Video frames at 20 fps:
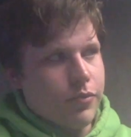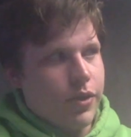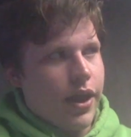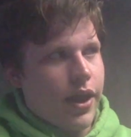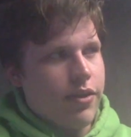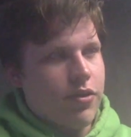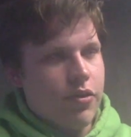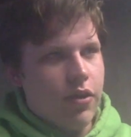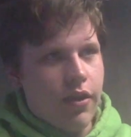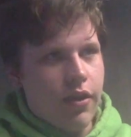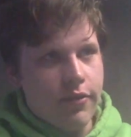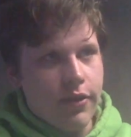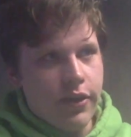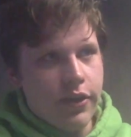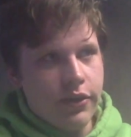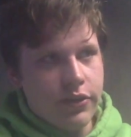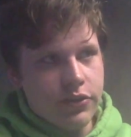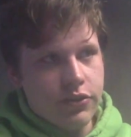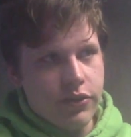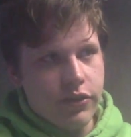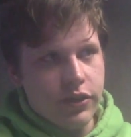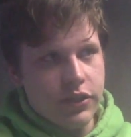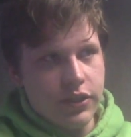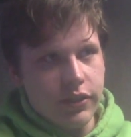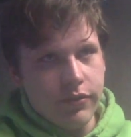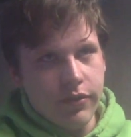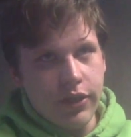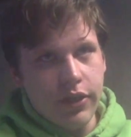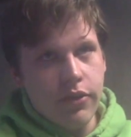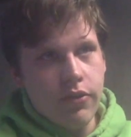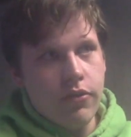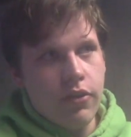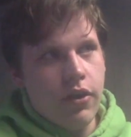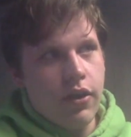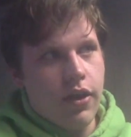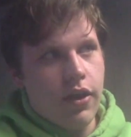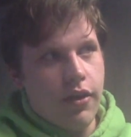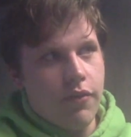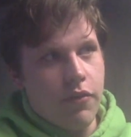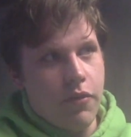I saw a very discouraging video
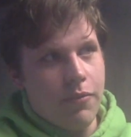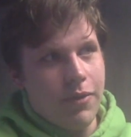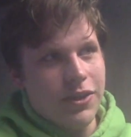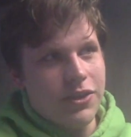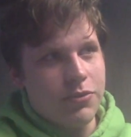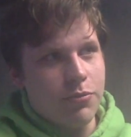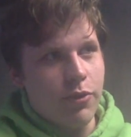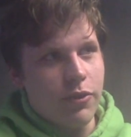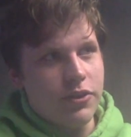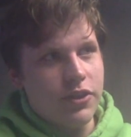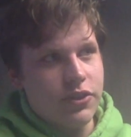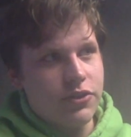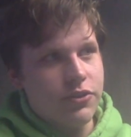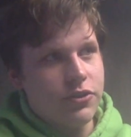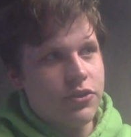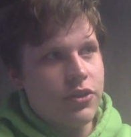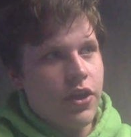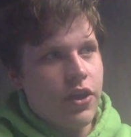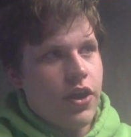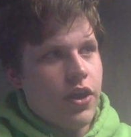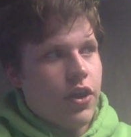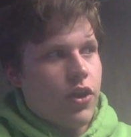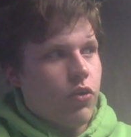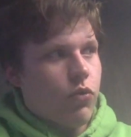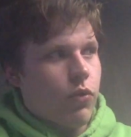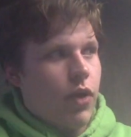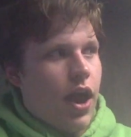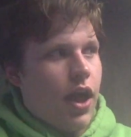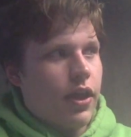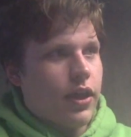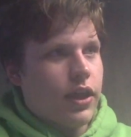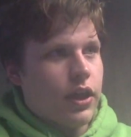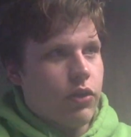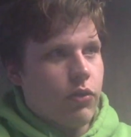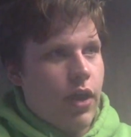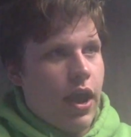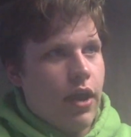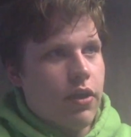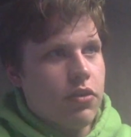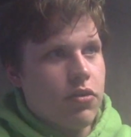of a bunch of protesters rallying
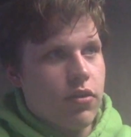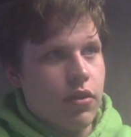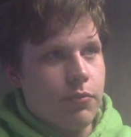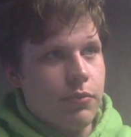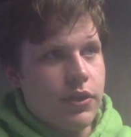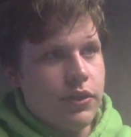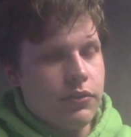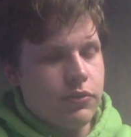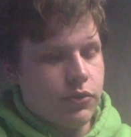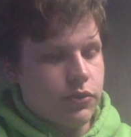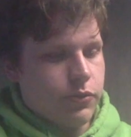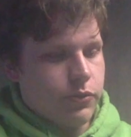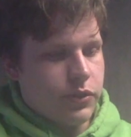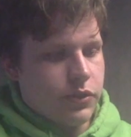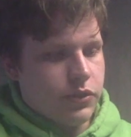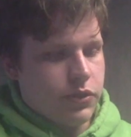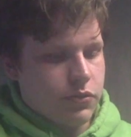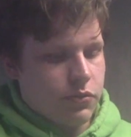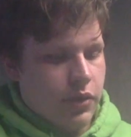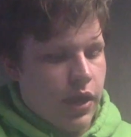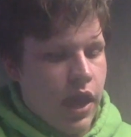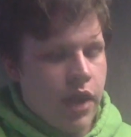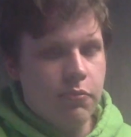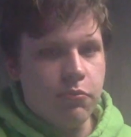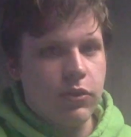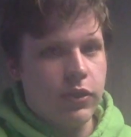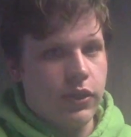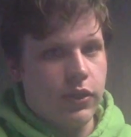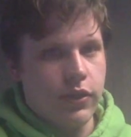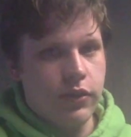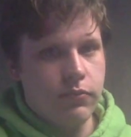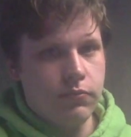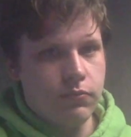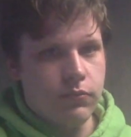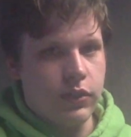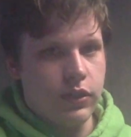around someone who was not bleeding.